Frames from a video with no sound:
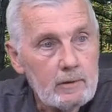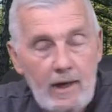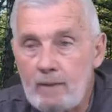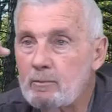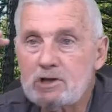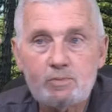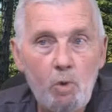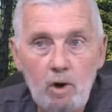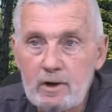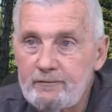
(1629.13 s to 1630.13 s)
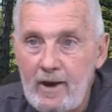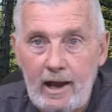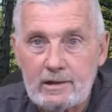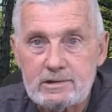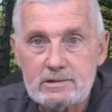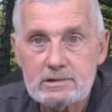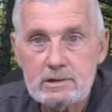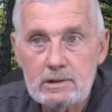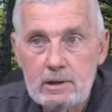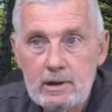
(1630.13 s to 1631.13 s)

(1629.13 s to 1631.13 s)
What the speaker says: that much more advanced,